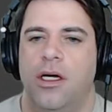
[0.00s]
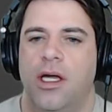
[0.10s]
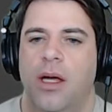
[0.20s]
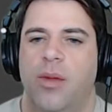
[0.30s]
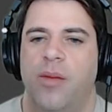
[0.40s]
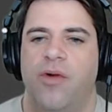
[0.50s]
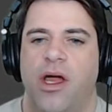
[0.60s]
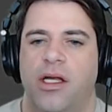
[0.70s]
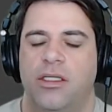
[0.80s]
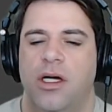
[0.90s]
again, my
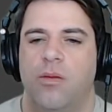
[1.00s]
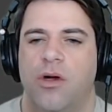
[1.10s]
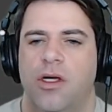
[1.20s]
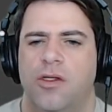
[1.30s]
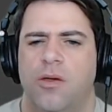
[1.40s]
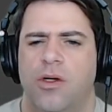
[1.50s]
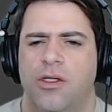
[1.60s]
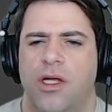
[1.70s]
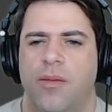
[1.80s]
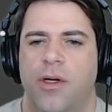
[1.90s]
brain is not working so well
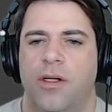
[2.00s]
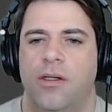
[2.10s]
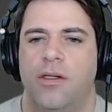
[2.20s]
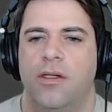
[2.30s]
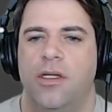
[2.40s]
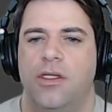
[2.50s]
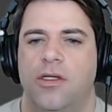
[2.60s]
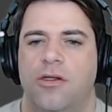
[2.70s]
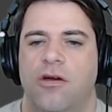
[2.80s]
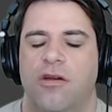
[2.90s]
today, but this
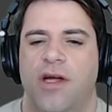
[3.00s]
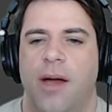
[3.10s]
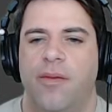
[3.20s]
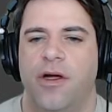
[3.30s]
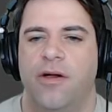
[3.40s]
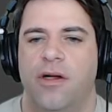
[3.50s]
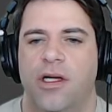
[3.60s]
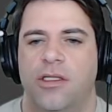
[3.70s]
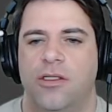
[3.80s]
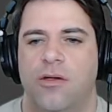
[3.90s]
is a ternary operator,
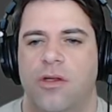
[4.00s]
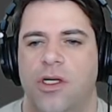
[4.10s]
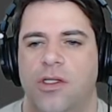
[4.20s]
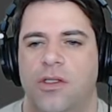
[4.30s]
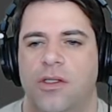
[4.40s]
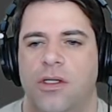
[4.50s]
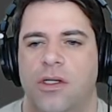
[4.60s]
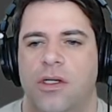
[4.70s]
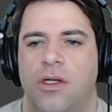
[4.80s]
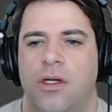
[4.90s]
and so this
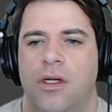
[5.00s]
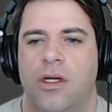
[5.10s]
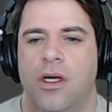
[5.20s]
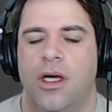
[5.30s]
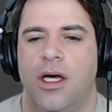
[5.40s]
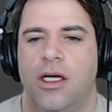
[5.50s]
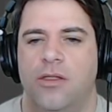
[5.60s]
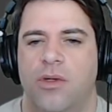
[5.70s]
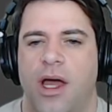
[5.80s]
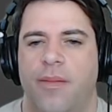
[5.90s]

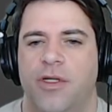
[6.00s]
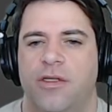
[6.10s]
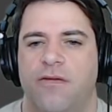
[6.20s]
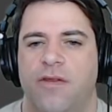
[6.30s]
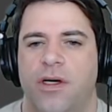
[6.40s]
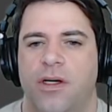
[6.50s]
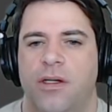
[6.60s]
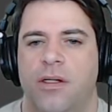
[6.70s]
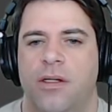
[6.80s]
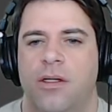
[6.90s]
is what happens if
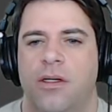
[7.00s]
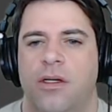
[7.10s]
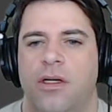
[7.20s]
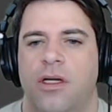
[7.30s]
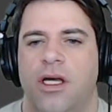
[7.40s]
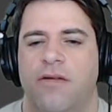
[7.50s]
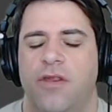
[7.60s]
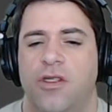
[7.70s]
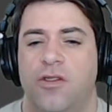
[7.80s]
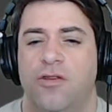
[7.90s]

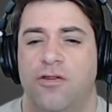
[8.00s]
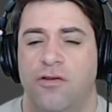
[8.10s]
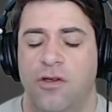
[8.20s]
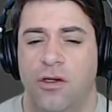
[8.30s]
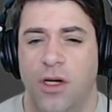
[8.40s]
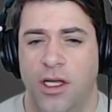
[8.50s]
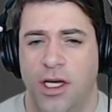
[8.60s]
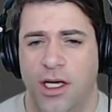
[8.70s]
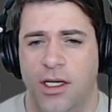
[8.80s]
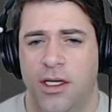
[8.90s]
this is true, I
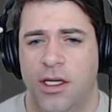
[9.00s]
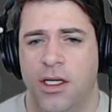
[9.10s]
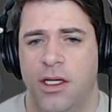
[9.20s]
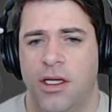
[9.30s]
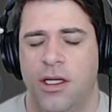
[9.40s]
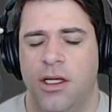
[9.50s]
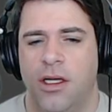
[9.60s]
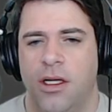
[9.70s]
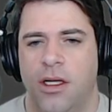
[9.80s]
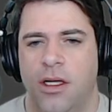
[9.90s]
think.
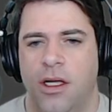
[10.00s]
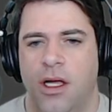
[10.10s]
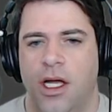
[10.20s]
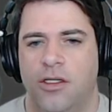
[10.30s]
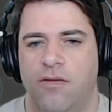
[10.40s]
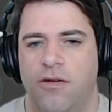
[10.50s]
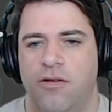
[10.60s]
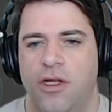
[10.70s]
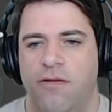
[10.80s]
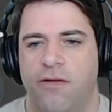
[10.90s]
And so if they're
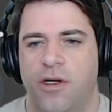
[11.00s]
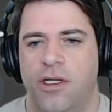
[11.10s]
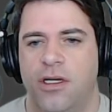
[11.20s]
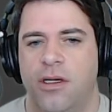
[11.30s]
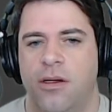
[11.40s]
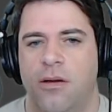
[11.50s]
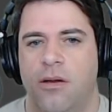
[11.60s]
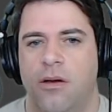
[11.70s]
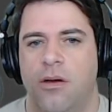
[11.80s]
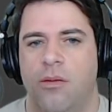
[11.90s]
different,
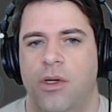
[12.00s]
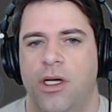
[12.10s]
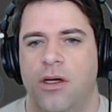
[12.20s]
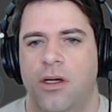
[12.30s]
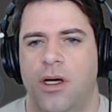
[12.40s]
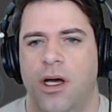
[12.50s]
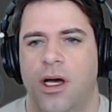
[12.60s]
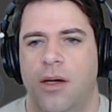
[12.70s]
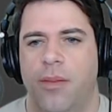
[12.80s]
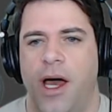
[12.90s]
we
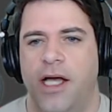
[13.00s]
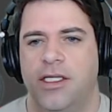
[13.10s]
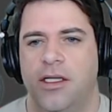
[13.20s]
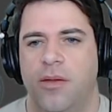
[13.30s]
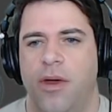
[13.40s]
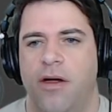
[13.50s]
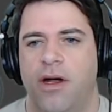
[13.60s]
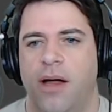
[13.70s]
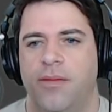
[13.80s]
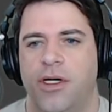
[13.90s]
pass in the
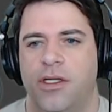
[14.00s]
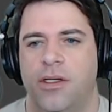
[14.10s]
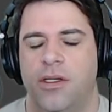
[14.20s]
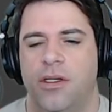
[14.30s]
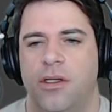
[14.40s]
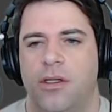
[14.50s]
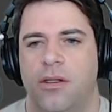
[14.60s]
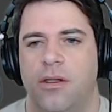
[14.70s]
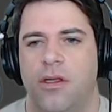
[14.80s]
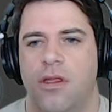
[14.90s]
parent object
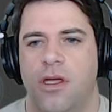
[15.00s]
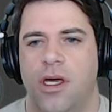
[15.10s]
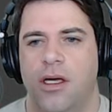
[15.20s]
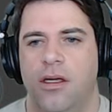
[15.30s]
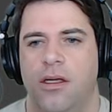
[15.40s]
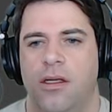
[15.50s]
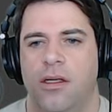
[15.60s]
thing.